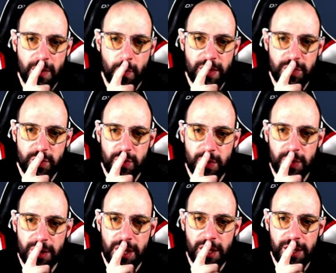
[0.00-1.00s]
once you
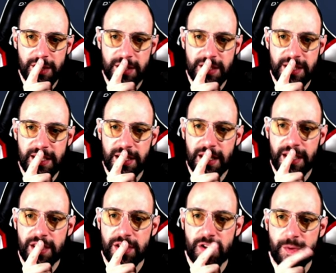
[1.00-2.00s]
unlock the skill
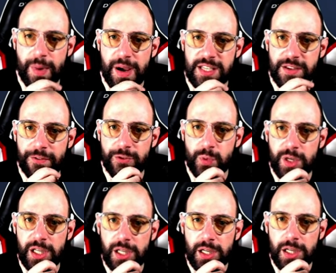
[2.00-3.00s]
in your passive
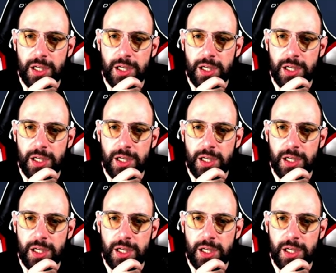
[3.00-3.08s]
tree.